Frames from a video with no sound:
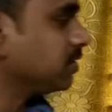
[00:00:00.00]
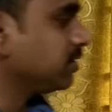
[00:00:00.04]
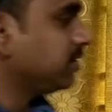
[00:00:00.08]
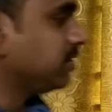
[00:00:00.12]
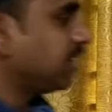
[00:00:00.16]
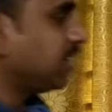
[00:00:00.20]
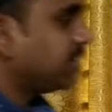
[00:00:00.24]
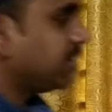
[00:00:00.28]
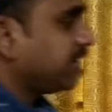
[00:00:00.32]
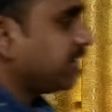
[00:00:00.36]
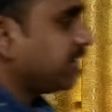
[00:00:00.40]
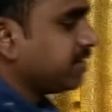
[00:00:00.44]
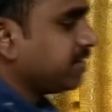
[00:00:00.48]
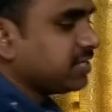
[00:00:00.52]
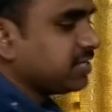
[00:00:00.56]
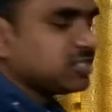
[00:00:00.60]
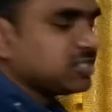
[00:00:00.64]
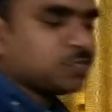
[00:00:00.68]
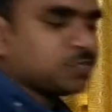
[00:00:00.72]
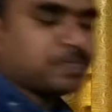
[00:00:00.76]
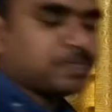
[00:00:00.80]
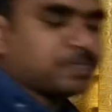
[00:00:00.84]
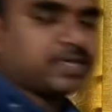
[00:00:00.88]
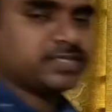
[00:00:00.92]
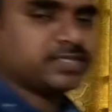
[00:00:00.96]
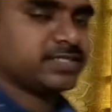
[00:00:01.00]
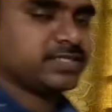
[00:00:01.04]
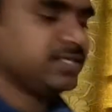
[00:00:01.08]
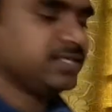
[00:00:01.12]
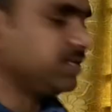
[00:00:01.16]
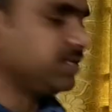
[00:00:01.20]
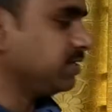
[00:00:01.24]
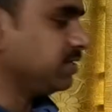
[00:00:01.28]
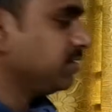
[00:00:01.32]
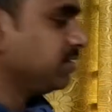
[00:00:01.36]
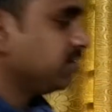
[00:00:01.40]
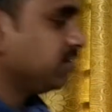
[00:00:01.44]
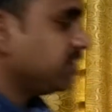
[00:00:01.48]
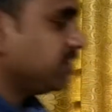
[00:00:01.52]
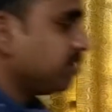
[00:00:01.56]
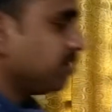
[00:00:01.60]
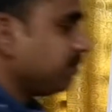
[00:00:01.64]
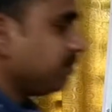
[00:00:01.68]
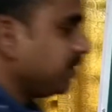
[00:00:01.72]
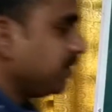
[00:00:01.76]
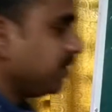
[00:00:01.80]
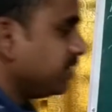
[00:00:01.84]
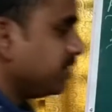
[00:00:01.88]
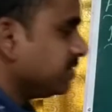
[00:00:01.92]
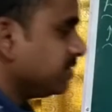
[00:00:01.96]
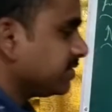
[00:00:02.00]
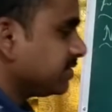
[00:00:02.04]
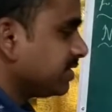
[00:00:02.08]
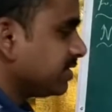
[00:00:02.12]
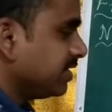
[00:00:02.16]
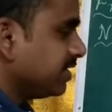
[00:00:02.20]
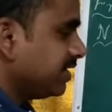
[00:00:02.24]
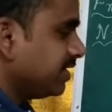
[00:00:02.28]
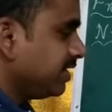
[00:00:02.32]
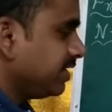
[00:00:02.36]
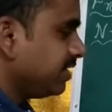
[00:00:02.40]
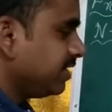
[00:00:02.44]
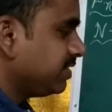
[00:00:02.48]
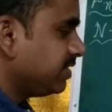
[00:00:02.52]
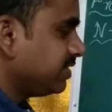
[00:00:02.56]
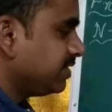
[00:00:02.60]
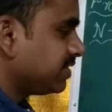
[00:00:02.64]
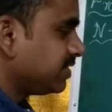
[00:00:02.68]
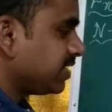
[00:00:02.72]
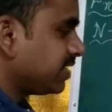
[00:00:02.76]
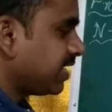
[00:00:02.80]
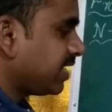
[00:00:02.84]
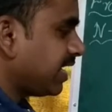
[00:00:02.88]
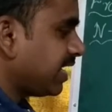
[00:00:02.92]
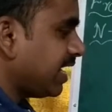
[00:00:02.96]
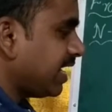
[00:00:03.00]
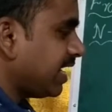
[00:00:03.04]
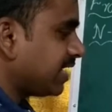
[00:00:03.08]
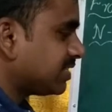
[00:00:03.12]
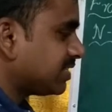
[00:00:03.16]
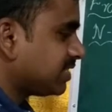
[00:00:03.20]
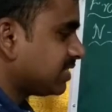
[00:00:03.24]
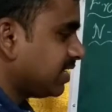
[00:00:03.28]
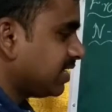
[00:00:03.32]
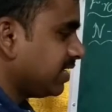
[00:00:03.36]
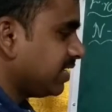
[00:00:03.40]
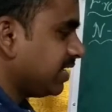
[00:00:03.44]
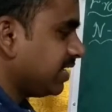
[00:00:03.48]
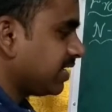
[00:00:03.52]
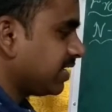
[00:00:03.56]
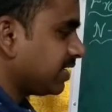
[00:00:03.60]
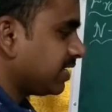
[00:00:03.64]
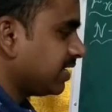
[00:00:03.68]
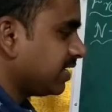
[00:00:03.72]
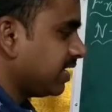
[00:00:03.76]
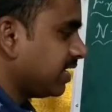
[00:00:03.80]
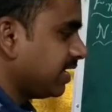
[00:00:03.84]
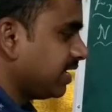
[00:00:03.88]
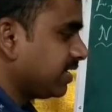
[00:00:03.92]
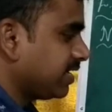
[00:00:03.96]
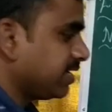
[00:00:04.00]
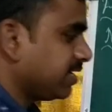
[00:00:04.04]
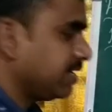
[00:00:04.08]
light is passing. That means these are acting like